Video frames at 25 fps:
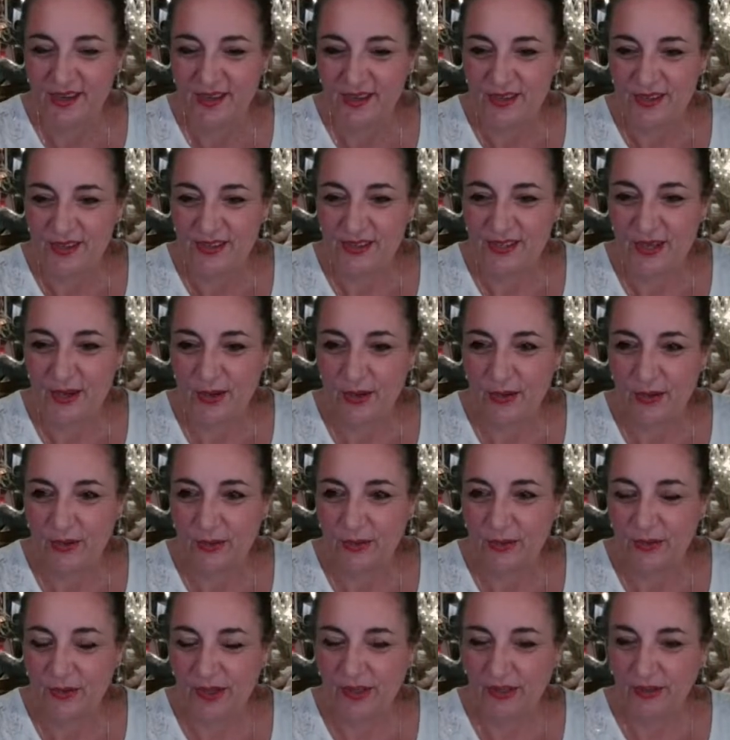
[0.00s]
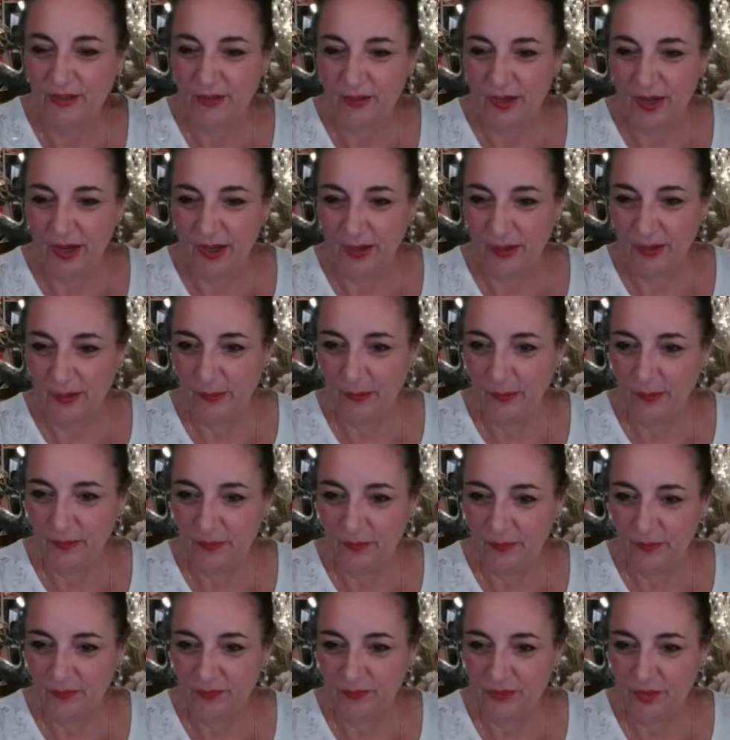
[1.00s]
So
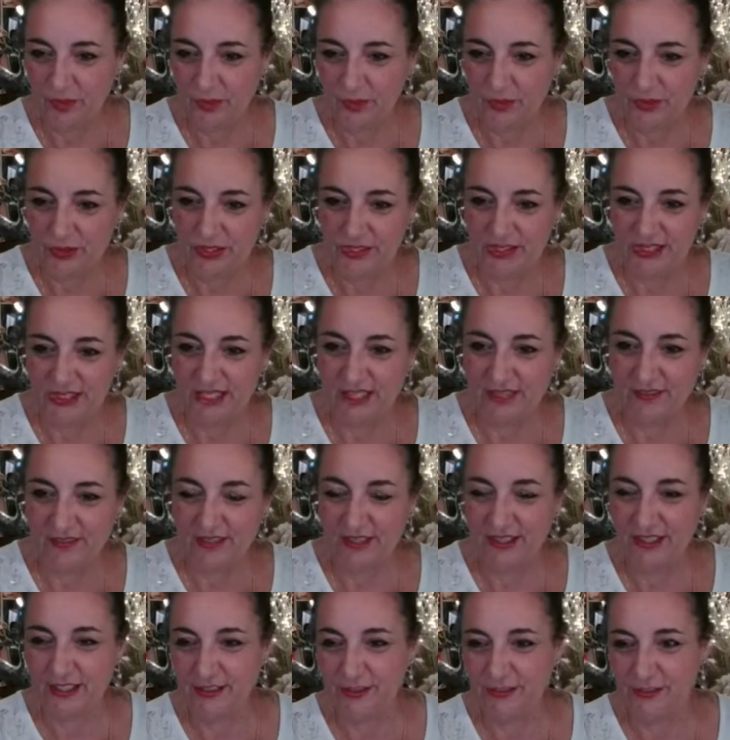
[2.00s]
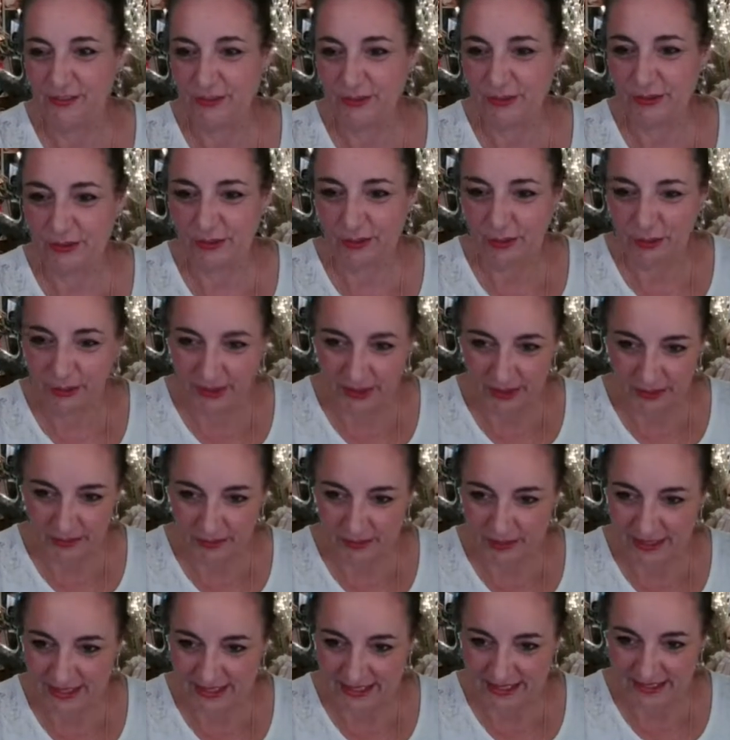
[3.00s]
um, we'll just give it a few quick
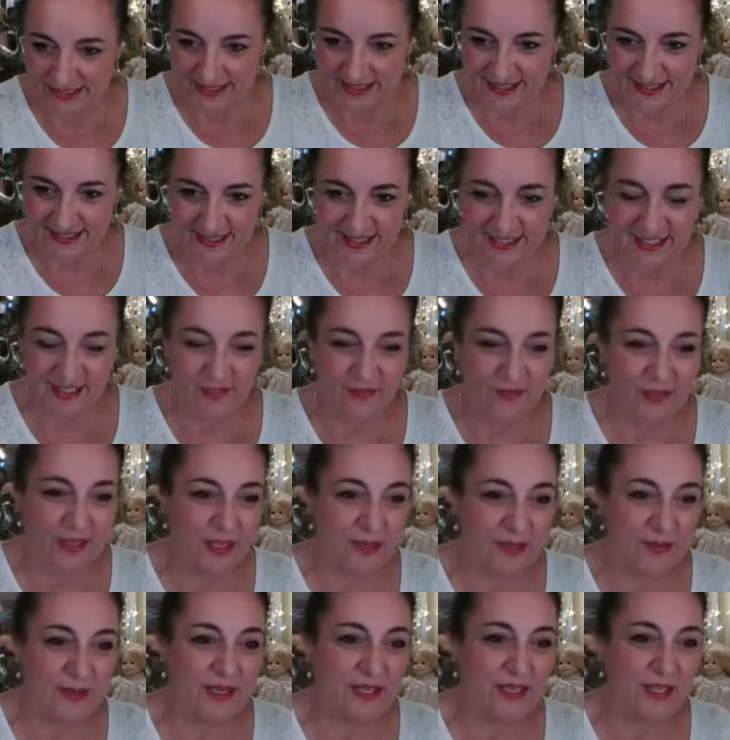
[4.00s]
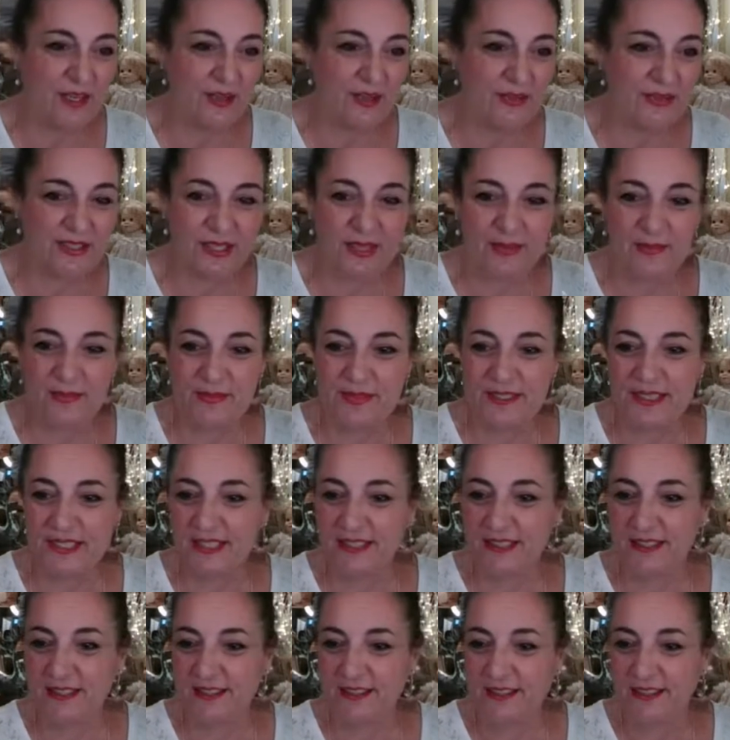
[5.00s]
minutes and see if anybody else comes
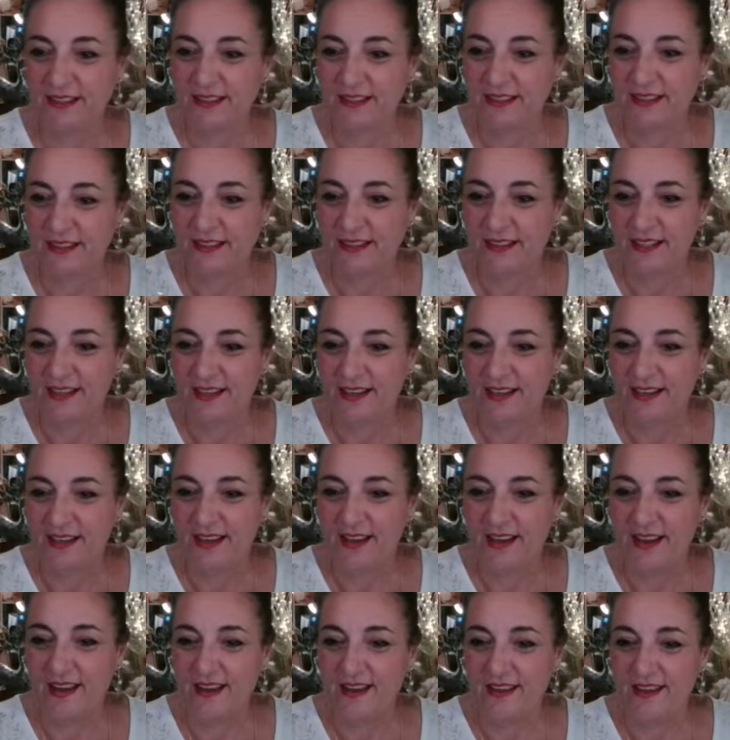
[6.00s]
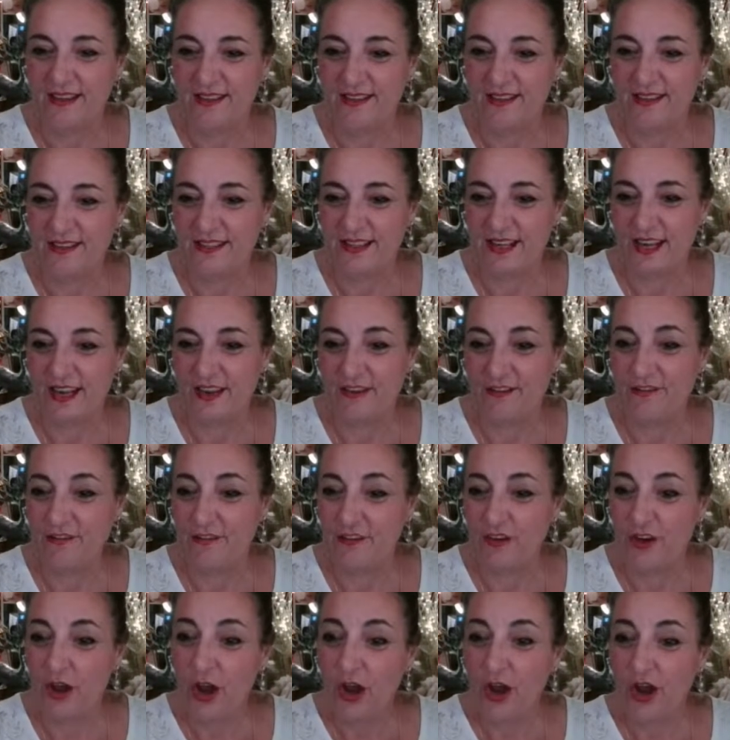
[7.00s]
in. And if
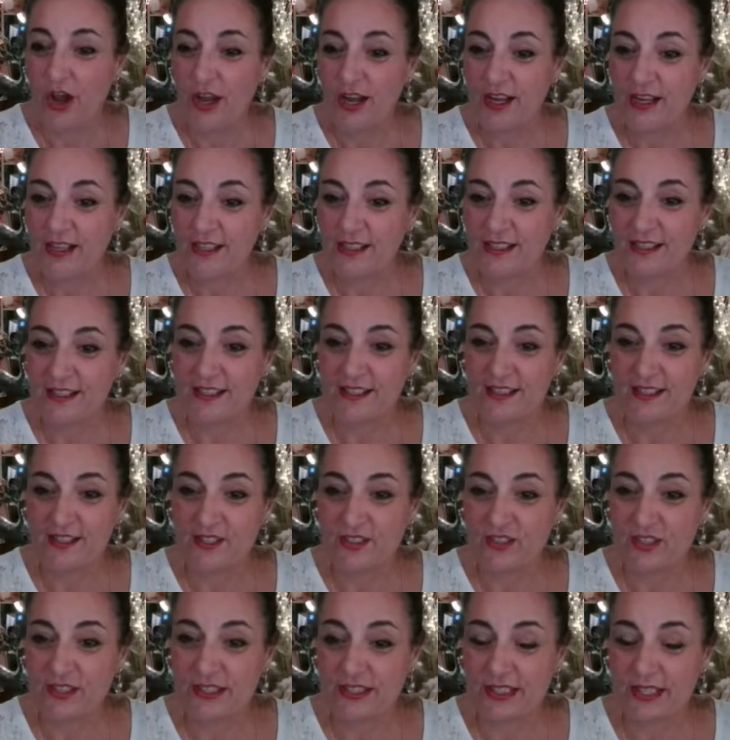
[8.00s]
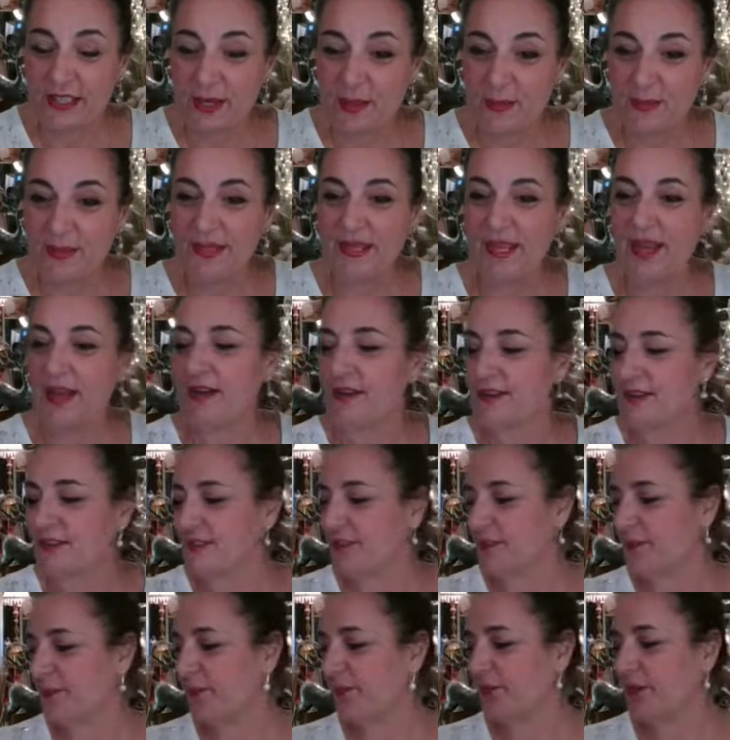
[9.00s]
not, it's just going to be
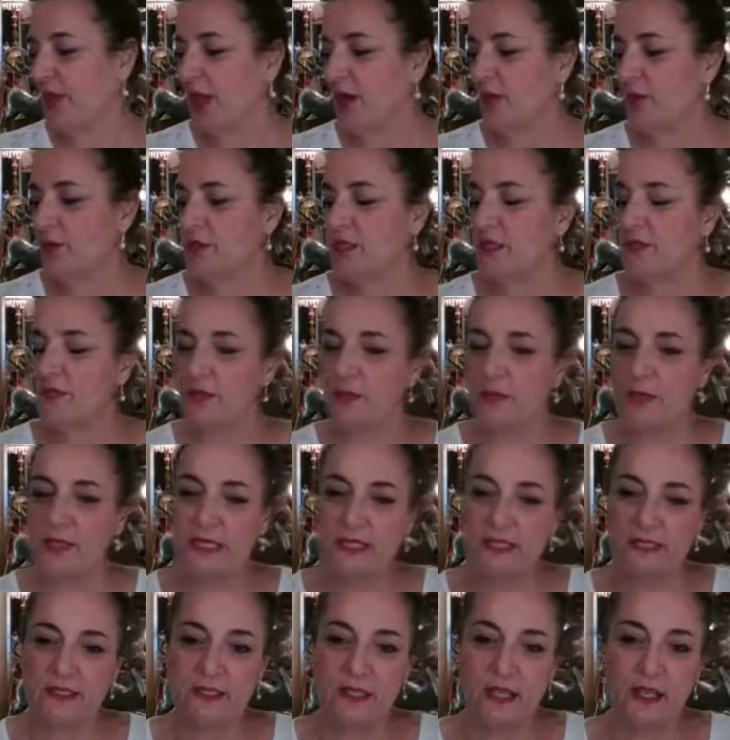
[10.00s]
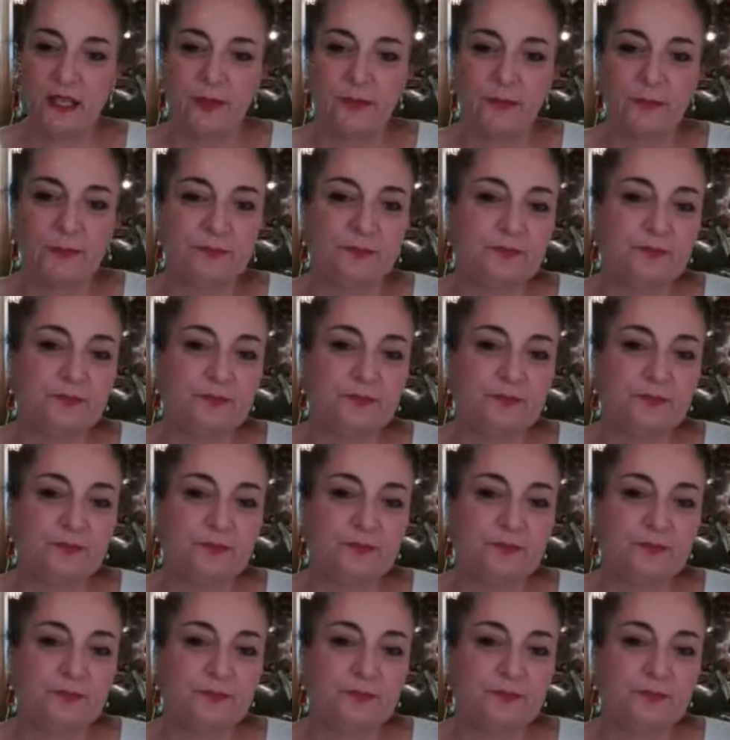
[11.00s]
us. How was everybody's day?